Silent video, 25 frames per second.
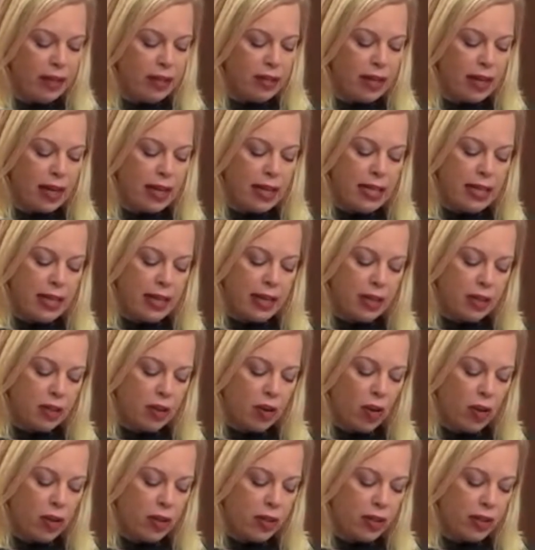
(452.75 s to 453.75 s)
to conduct
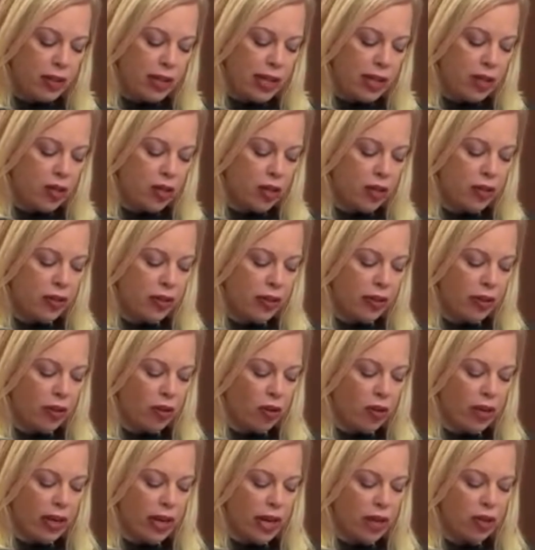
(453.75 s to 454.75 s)
consultations on the
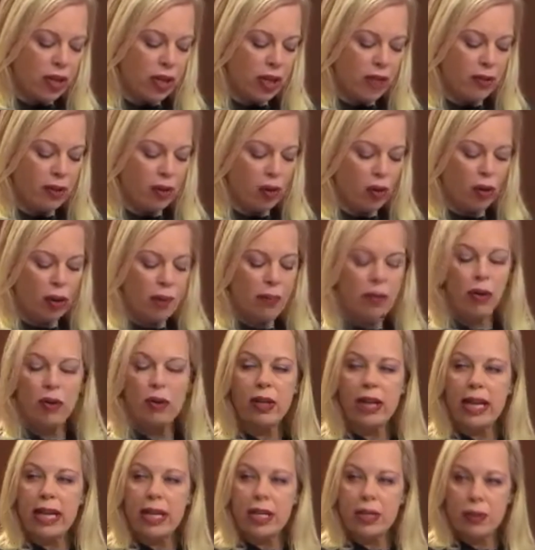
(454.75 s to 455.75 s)
creation of a criminal
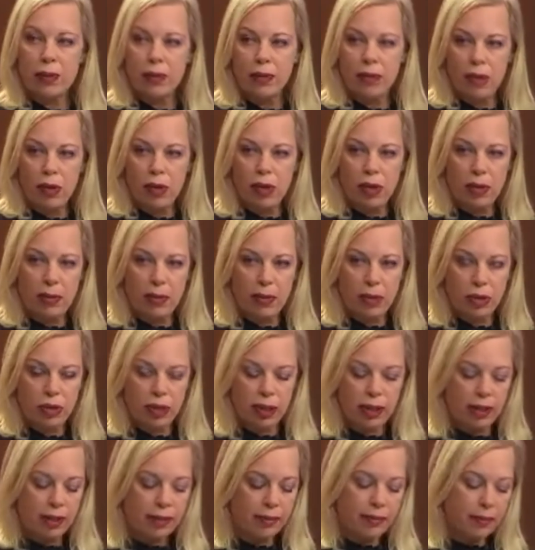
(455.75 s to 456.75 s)
case review
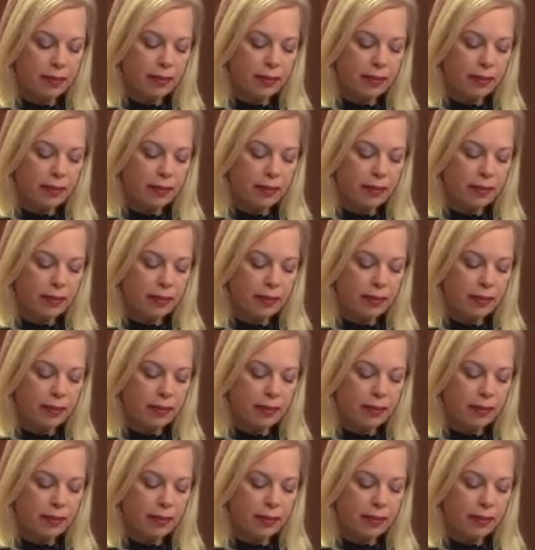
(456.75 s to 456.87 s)
commission.